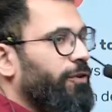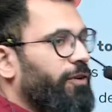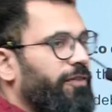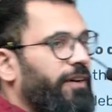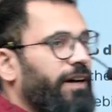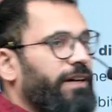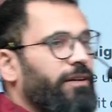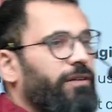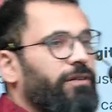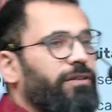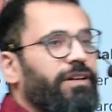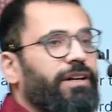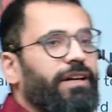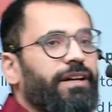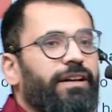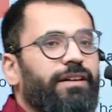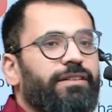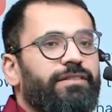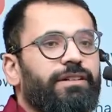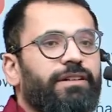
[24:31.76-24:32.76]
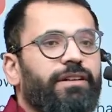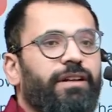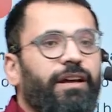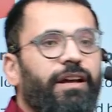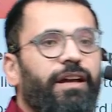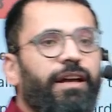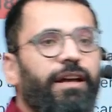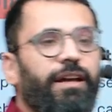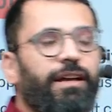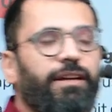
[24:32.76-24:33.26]
4-factor authentication.
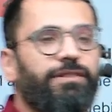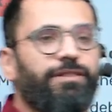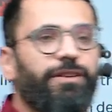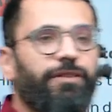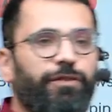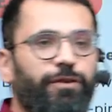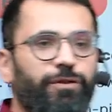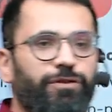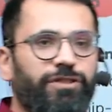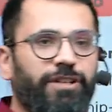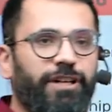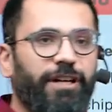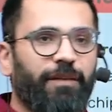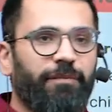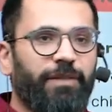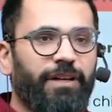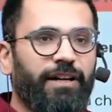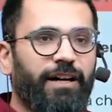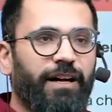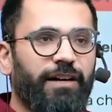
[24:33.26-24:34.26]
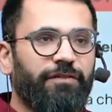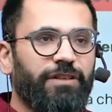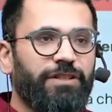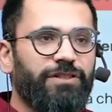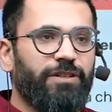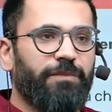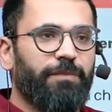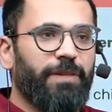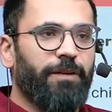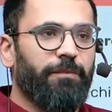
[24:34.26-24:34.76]
So you've used a debit card with
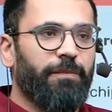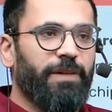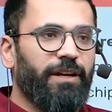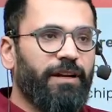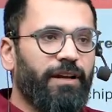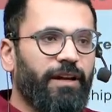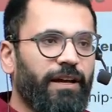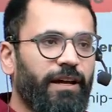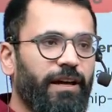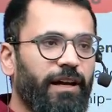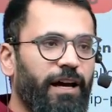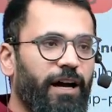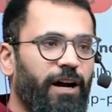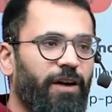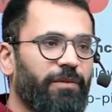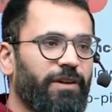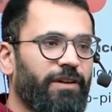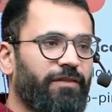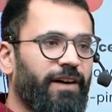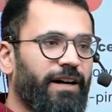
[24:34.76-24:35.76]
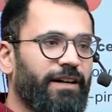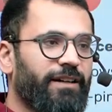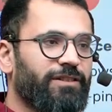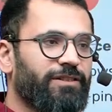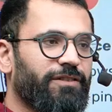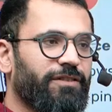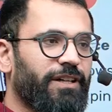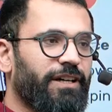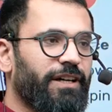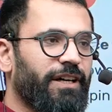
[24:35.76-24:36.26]
chip and PIN. How many
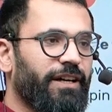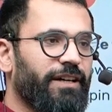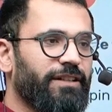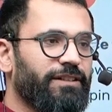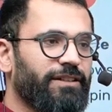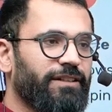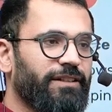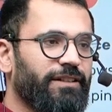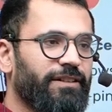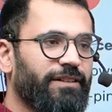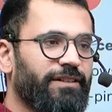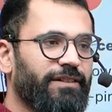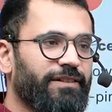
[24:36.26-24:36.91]
factors of authentication?